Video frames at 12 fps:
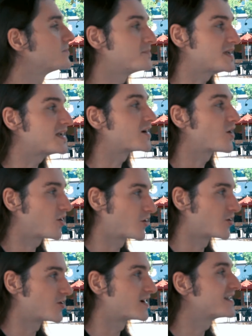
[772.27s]
be
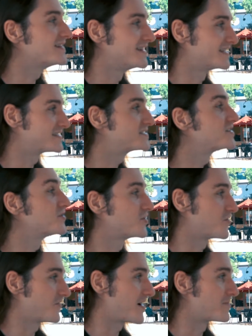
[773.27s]
heard this
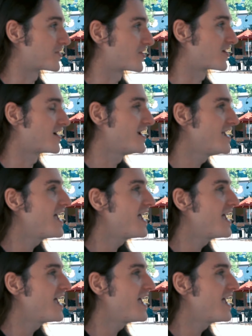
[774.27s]
November.